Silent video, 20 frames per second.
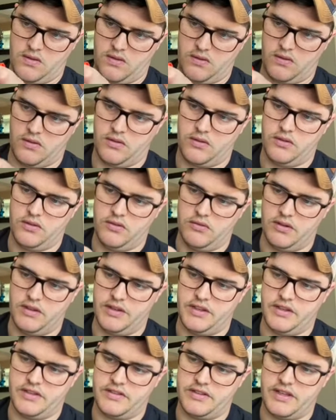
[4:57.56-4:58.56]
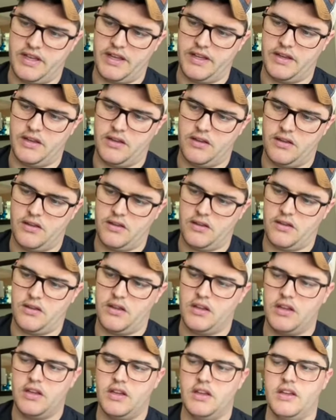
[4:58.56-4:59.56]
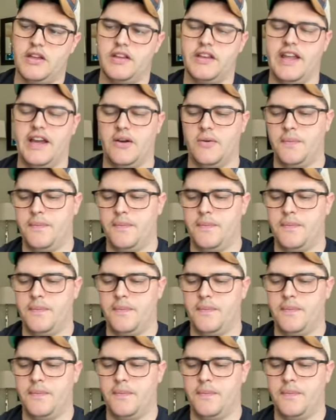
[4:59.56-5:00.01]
and glue on this side. Now,